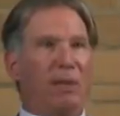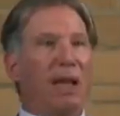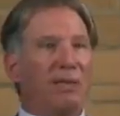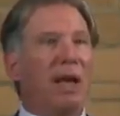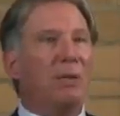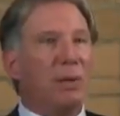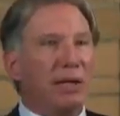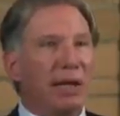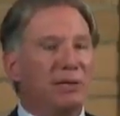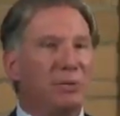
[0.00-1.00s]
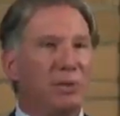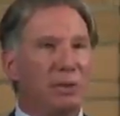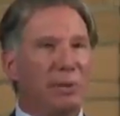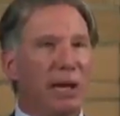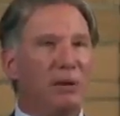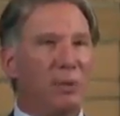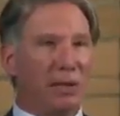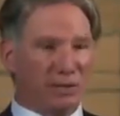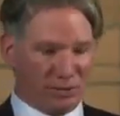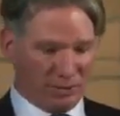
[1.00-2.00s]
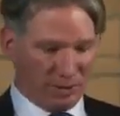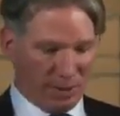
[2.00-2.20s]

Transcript: And then when it gets really bad, what does